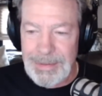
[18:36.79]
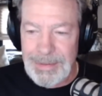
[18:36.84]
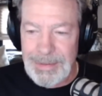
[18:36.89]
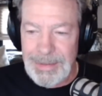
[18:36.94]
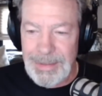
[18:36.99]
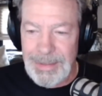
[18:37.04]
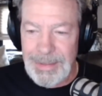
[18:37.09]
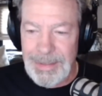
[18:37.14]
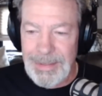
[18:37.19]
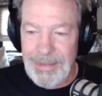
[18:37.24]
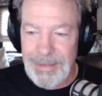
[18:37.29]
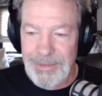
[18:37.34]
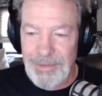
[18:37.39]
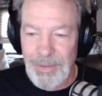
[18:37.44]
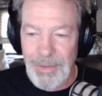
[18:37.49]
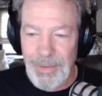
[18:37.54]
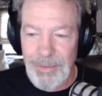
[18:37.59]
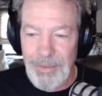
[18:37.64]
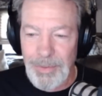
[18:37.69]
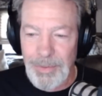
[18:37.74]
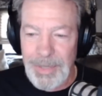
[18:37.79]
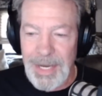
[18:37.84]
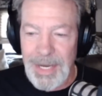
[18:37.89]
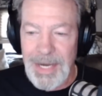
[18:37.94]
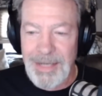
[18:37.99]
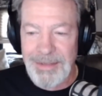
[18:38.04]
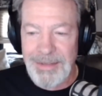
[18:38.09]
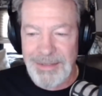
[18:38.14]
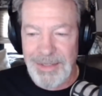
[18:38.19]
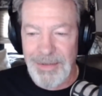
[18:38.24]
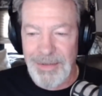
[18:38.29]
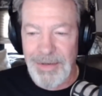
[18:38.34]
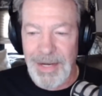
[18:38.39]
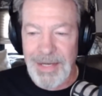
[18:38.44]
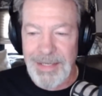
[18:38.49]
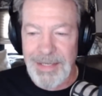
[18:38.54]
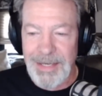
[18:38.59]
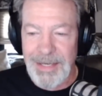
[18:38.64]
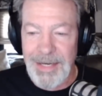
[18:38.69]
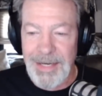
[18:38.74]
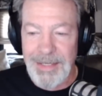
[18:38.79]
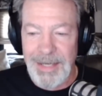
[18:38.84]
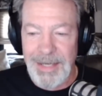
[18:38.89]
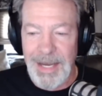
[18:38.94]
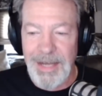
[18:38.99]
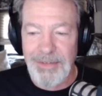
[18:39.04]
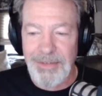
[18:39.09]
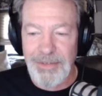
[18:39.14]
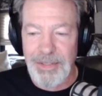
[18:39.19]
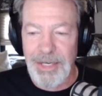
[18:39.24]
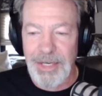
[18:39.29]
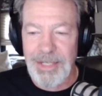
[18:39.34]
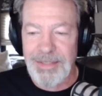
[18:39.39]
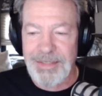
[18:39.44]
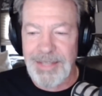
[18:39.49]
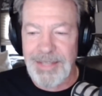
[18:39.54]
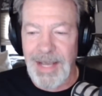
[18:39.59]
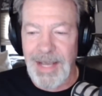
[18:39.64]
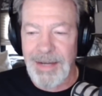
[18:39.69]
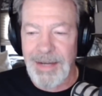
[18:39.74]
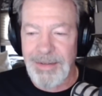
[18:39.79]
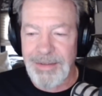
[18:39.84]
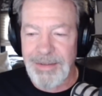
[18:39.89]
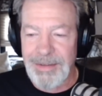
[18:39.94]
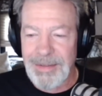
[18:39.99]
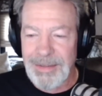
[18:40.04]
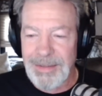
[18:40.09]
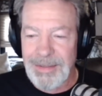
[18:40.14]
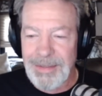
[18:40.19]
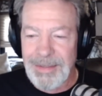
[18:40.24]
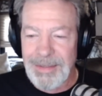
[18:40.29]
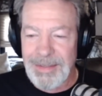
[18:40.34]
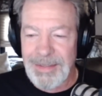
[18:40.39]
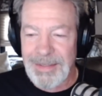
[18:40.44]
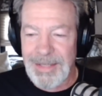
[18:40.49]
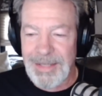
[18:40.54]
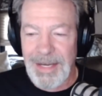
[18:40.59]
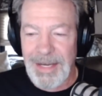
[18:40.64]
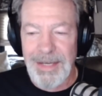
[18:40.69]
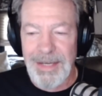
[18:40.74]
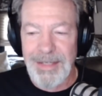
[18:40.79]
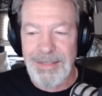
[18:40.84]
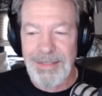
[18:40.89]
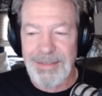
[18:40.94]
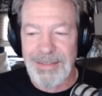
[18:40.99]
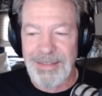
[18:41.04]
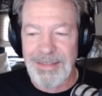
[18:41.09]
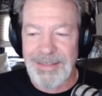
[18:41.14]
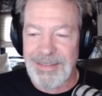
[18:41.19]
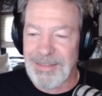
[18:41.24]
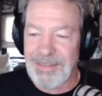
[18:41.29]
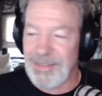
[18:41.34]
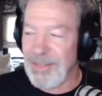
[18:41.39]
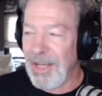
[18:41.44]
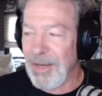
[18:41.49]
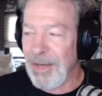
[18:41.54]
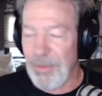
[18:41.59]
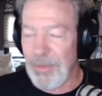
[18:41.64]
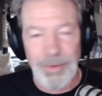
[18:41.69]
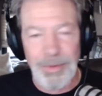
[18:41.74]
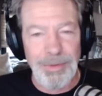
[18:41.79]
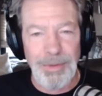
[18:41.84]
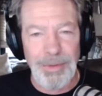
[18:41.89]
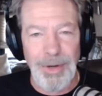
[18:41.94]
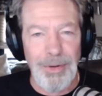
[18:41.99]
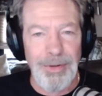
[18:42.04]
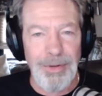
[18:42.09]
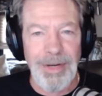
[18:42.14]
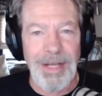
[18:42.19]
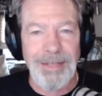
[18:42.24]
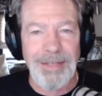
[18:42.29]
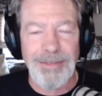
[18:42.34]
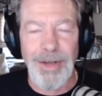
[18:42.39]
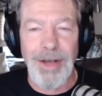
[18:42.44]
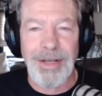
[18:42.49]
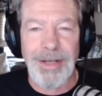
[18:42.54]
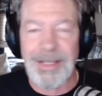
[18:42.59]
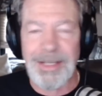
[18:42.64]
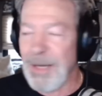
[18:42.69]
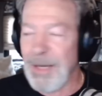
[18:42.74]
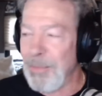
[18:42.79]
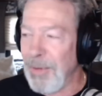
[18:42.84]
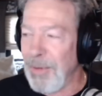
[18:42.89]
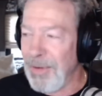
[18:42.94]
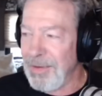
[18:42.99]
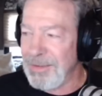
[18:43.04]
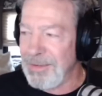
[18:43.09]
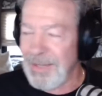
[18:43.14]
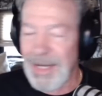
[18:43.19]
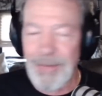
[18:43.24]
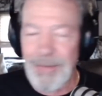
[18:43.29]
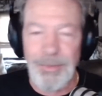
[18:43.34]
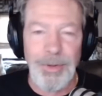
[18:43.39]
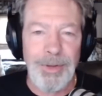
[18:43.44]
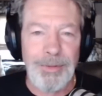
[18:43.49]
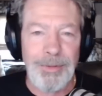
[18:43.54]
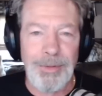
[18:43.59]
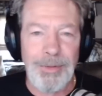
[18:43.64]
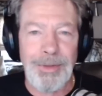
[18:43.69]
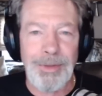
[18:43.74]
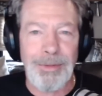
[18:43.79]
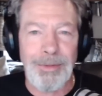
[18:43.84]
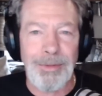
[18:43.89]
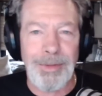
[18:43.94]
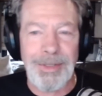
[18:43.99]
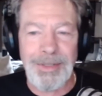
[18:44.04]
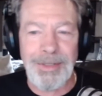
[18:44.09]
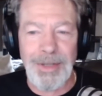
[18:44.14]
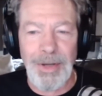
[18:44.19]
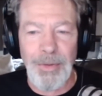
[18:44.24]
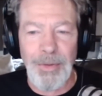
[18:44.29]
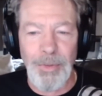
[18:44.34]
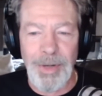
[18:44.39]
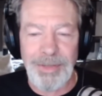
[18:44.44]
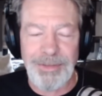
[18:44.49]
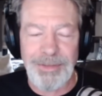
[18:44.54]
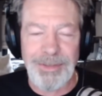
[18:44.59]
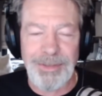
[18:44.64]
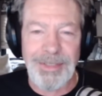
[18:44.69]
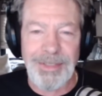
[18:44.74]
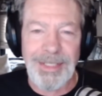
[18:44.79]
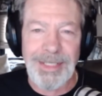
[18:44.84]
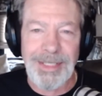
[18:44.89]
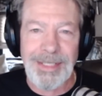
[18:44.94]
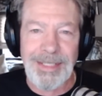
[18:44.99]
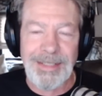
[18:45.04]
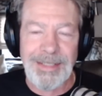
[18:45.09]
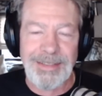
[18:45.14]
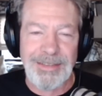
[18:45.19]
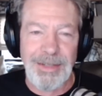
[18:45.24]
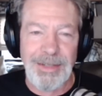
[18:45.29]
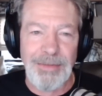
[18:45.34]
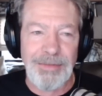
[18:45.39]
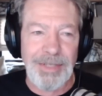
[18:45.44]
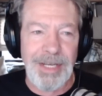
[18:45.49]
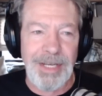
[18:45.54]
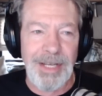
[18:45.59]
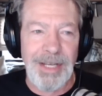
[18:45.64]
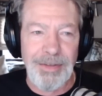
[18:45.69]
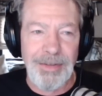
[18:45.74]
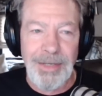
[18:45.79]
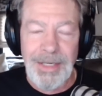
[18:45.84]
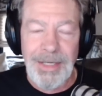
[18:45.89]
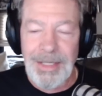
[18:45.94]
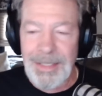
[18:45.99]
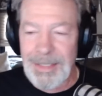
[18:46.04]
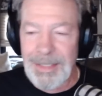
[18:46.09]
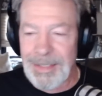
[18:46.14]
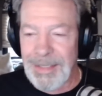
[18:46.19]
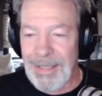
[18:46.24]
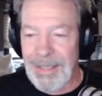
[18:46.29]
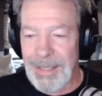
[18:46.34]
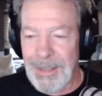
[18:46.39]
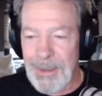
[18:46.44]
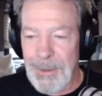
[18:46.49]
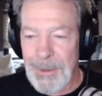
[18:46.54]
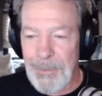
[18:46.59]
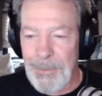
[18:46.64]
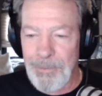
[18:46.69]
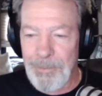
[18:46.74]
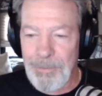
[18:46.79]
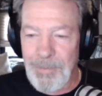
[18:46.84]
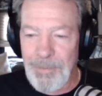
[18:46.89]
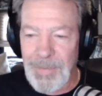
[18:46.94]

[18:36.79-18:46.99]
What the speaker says: Yeah, so Kate's here. Hi, Kate. Kate's an insider. Kate is an insider. Her and I talk it up all the time. We're in the watching the stuff together. So